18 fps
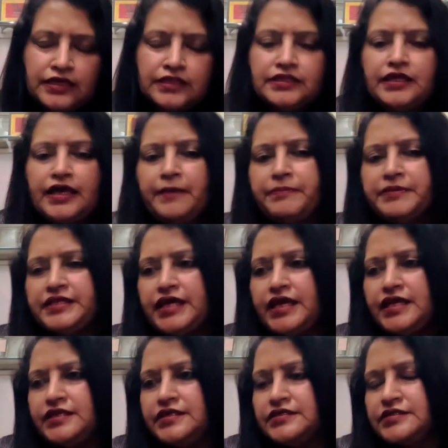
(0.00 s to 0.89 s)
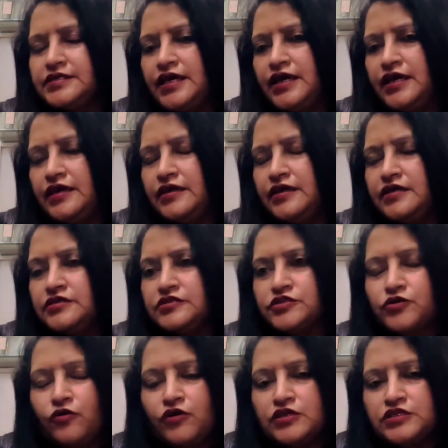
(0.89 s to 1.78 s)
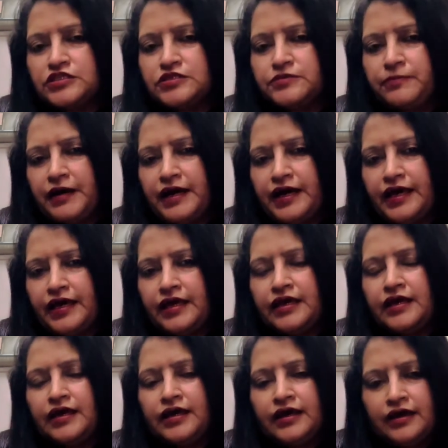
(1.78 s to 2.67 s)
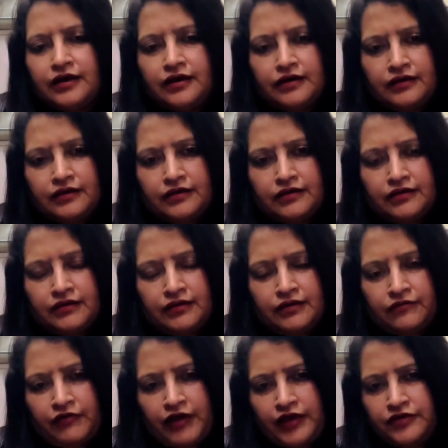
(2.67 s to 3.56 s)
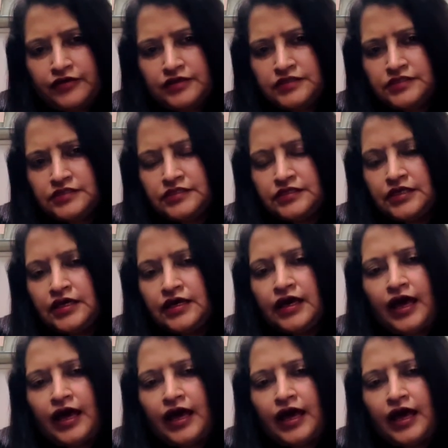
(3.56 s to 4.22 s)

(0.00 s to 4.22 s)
The hepatitis A is caused by a virus,